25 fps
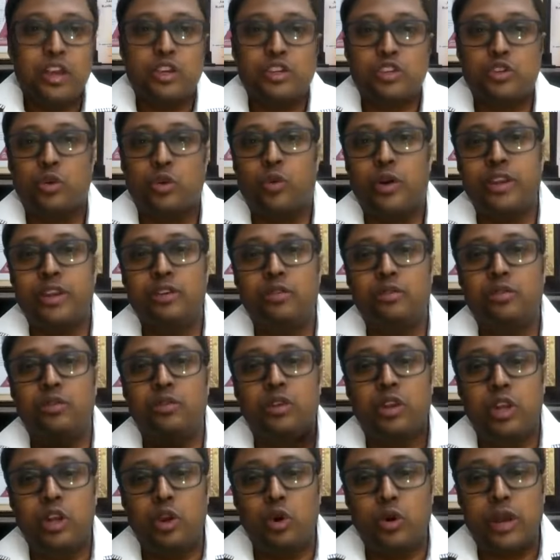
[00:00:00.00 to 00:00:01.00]
So when
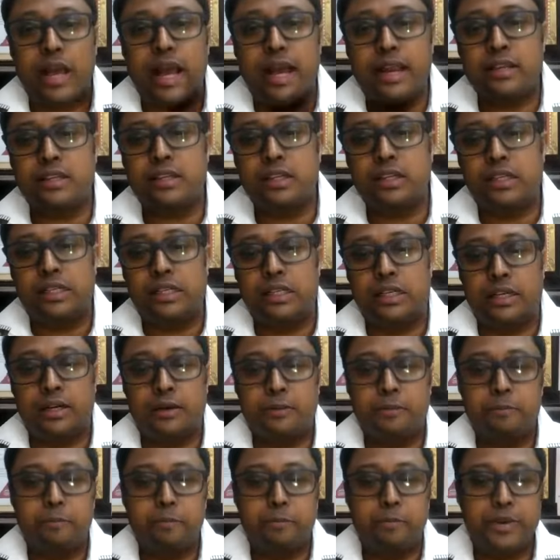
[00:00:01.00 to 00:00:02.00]
you look at
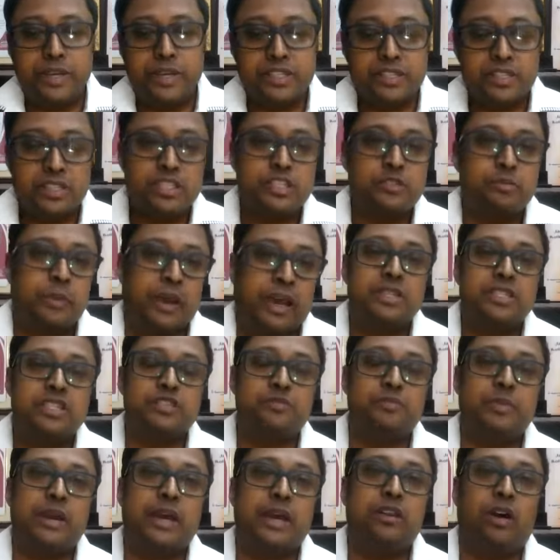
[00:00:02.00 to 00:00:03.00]
a
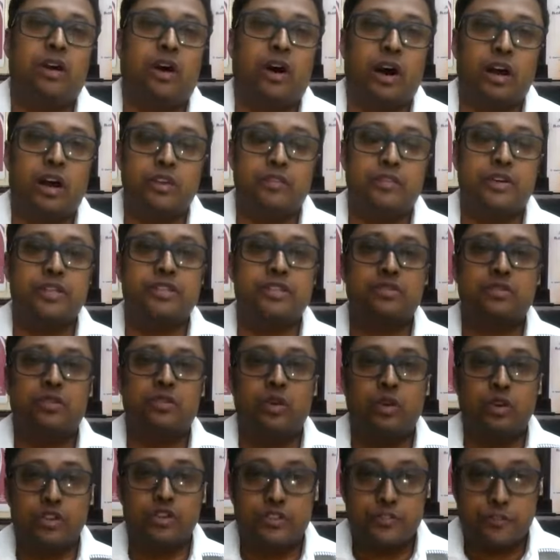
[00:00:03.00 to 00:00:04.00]
businessman always
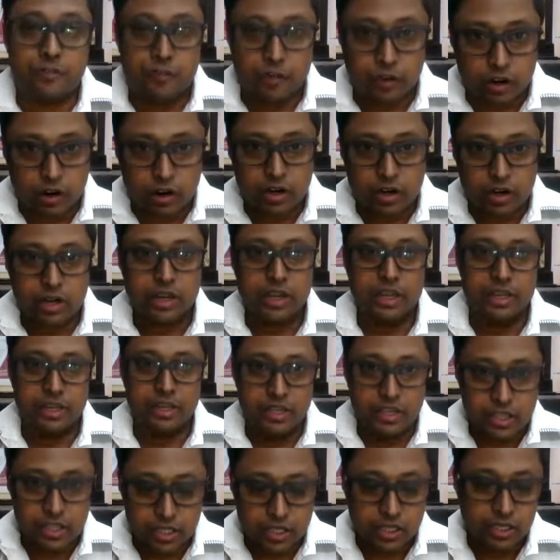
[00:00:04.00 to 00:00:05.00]
goes for,
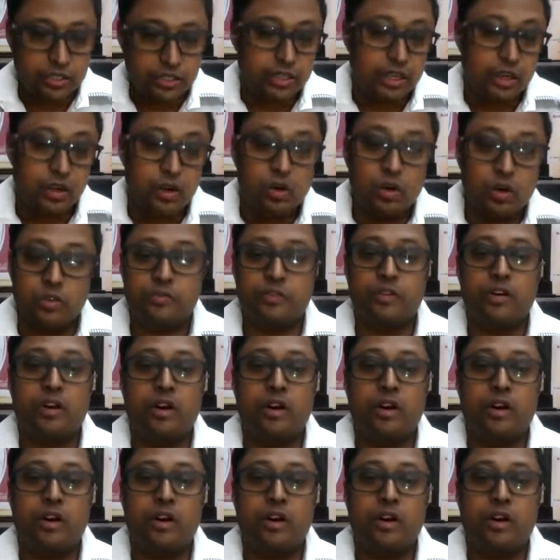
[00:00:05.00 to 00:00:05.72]
initially they go for